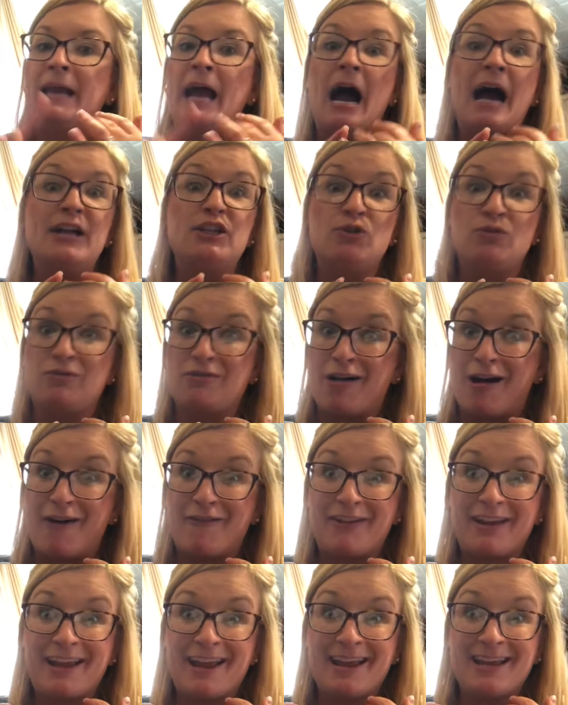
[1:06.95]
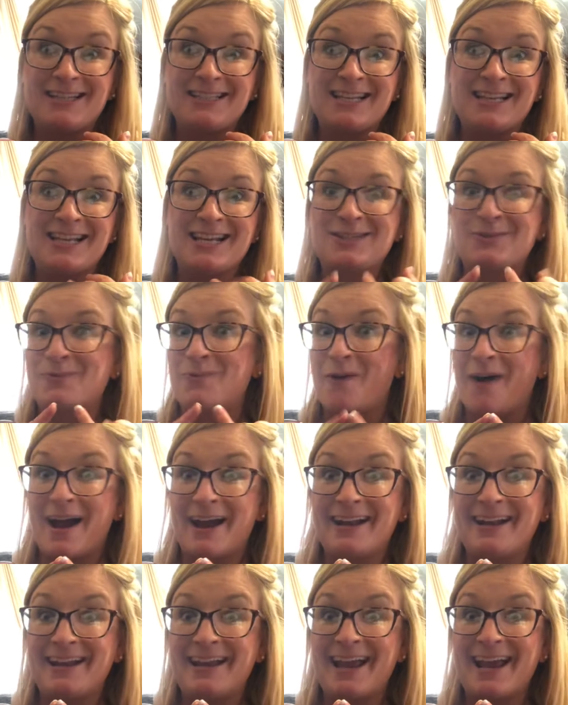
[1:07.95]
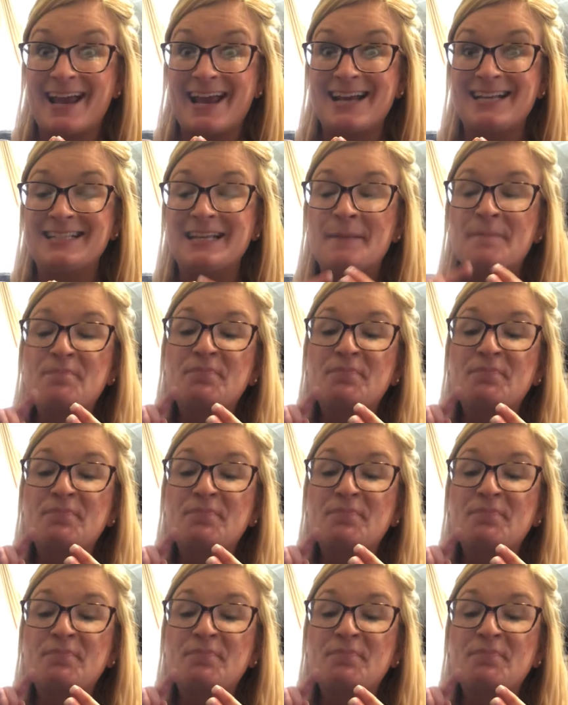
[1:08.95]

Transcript: I do lava cakes in this, wine cakes.